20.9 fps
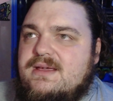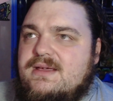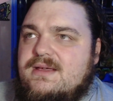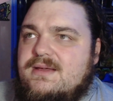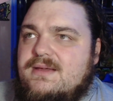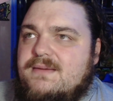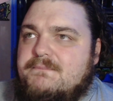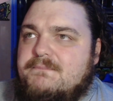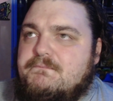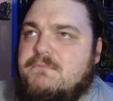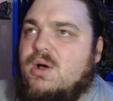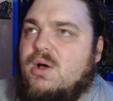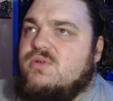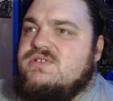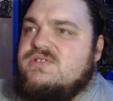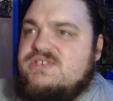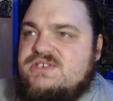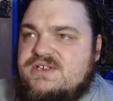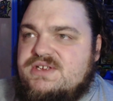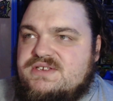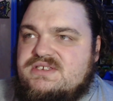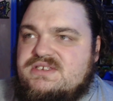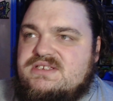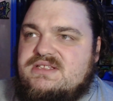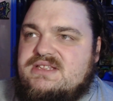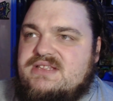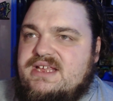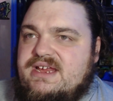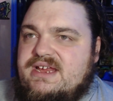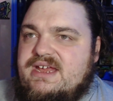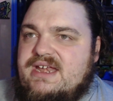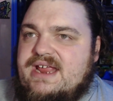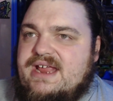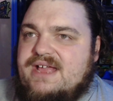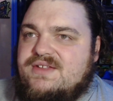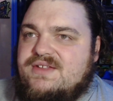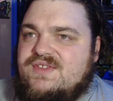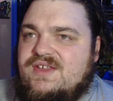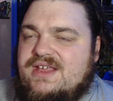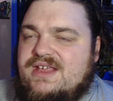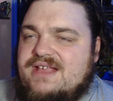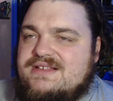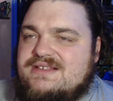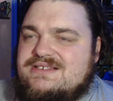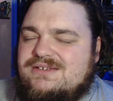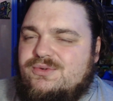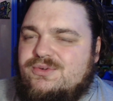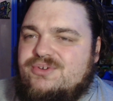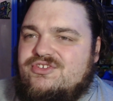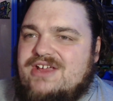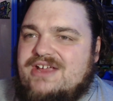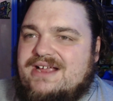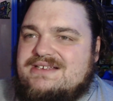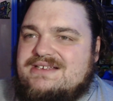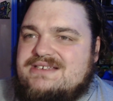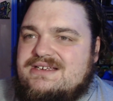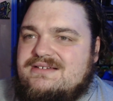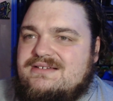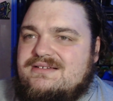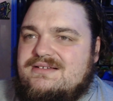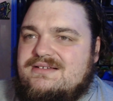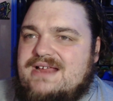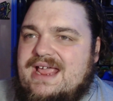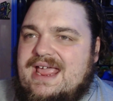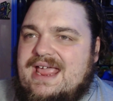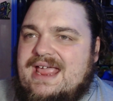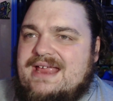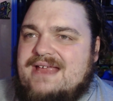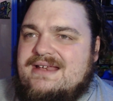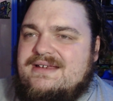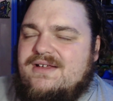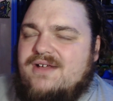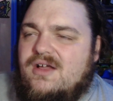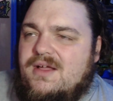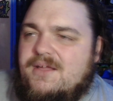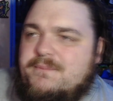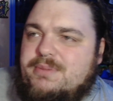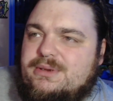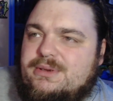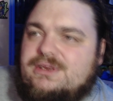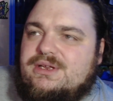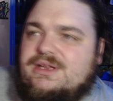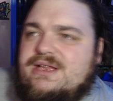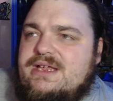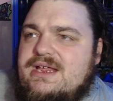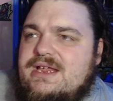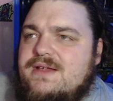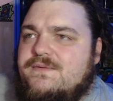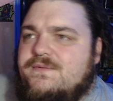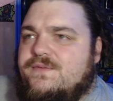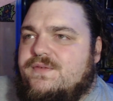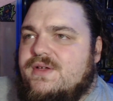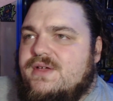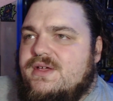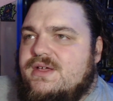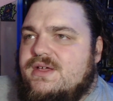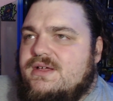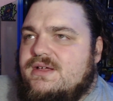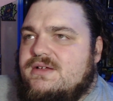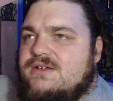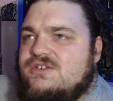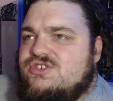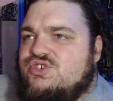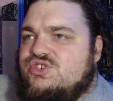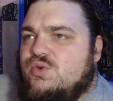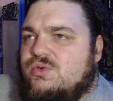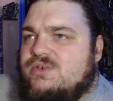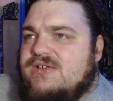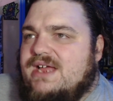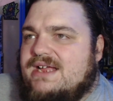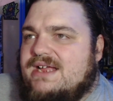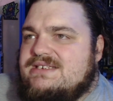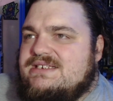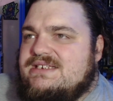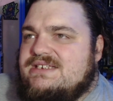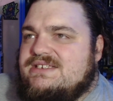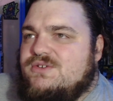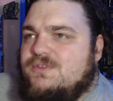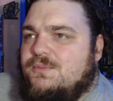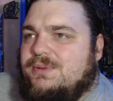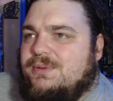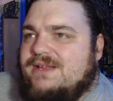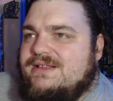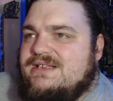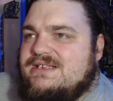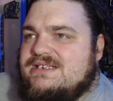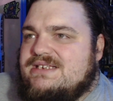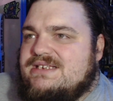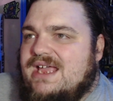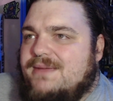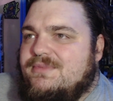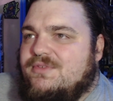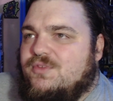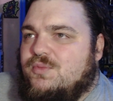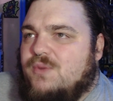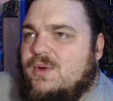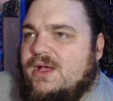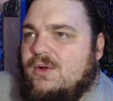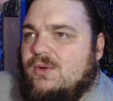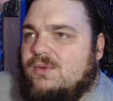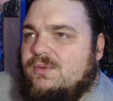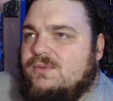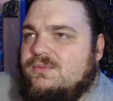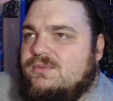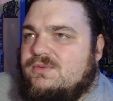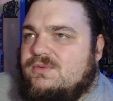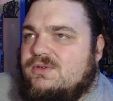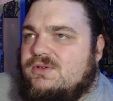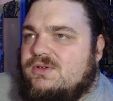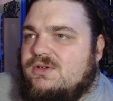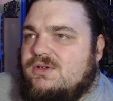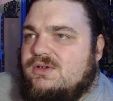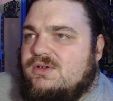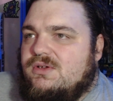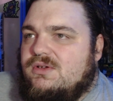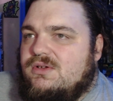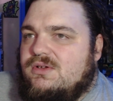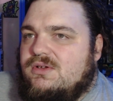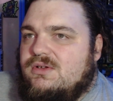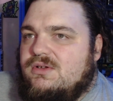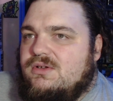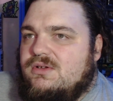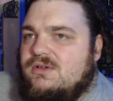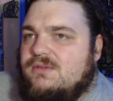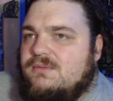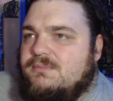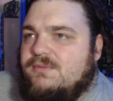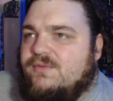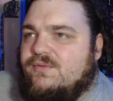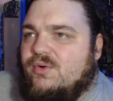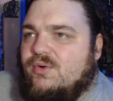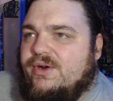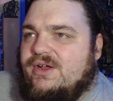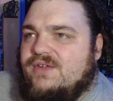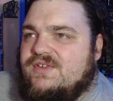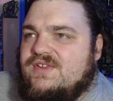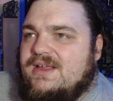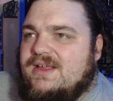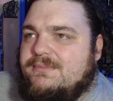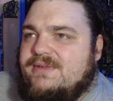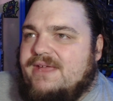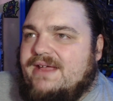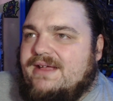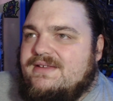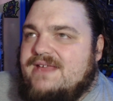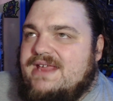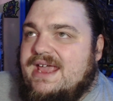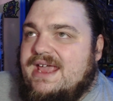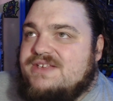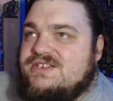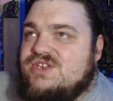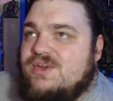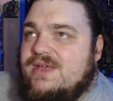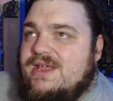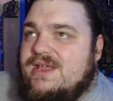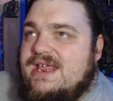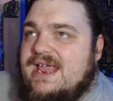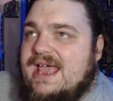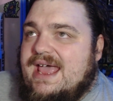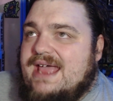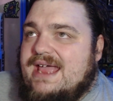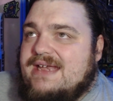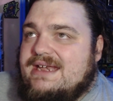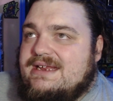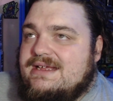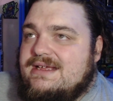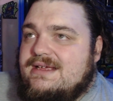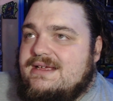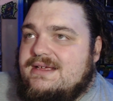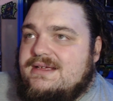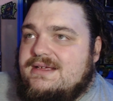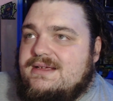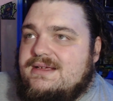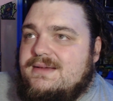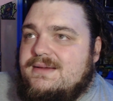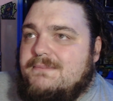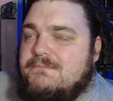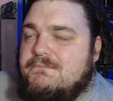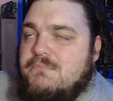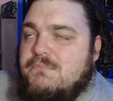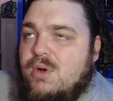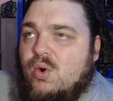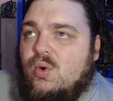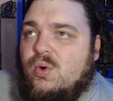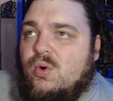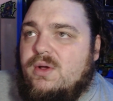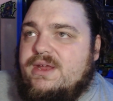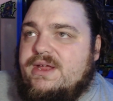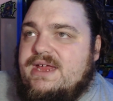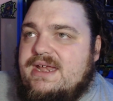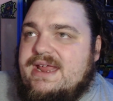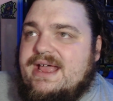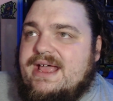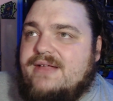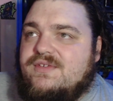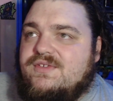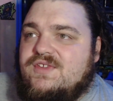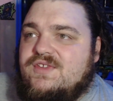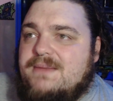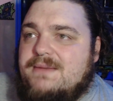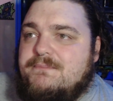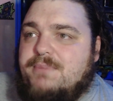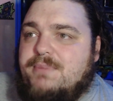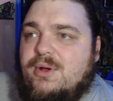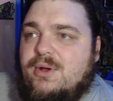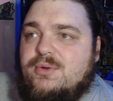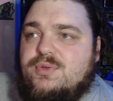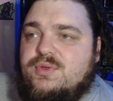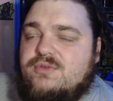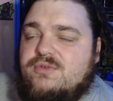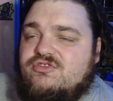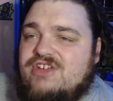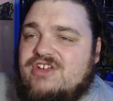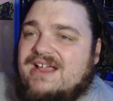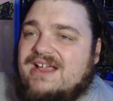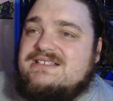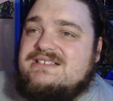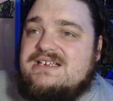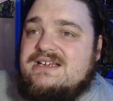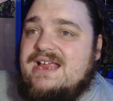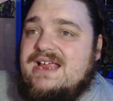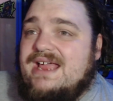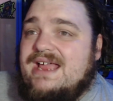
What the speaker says: monsters the hitouts against Luke Jackson, and I believe Sean Darcy still played this game as well before he got subbed out. Yeah, so he had more hitouts than both Jackson and